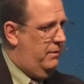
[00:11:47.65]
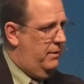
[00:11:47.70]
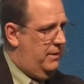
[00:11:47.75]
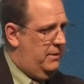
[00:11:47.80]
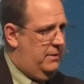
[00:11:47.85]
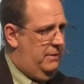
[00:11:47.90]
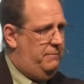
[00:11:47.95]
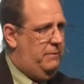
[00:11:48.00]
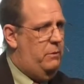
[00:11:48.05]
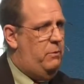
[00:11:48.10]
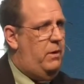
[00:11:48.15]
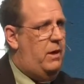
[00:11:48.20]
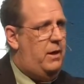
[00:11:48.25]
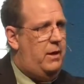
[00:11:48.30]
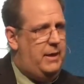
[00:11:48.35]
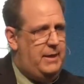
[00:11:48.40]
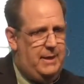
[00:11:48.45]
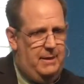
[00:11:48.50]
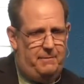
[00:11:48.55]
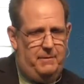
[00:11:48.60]
Because if you
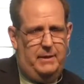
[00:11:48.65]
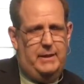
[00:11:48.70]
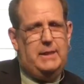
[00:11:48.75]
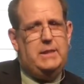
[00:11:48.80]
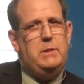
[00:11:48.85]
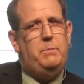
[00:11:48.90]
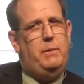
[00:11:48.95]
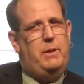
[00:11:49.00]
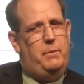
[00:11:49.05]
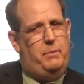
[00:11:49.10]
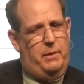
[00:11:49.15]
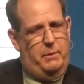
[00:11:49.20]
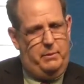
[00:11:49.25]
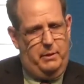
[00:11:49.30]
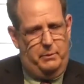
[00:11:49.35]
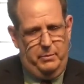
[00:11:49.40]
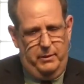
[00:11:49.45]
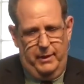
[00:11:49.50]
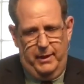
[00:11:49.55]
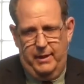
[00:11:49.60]
are, it definitely needs to be in a
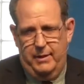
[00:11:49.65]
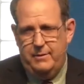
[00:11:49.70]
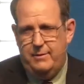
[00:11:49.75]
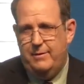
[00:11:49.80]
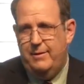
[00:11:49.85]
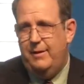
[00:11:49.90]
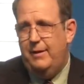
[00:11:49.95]
public place.